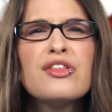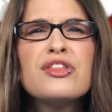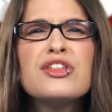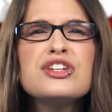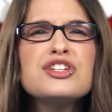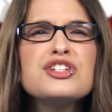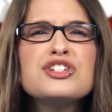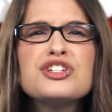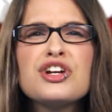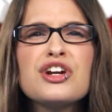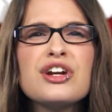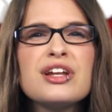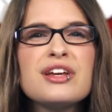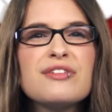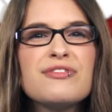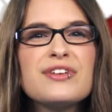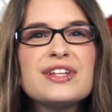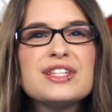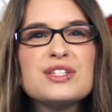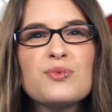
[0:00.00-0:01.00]
This journey
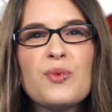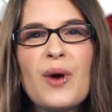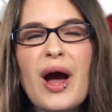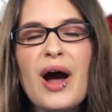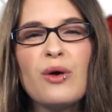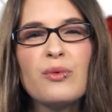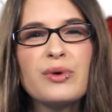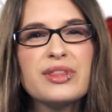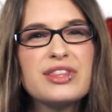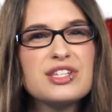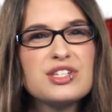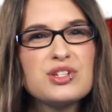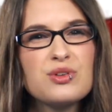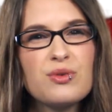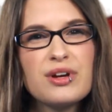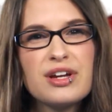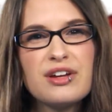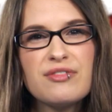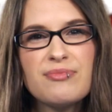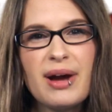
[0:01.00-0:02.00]
fits well with the
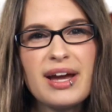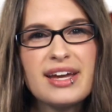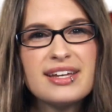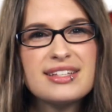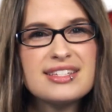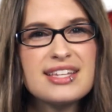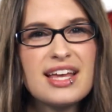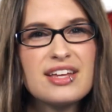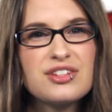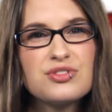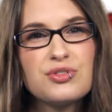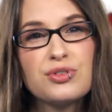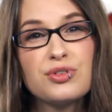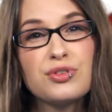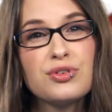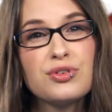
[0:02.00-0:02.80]
story of my ancestral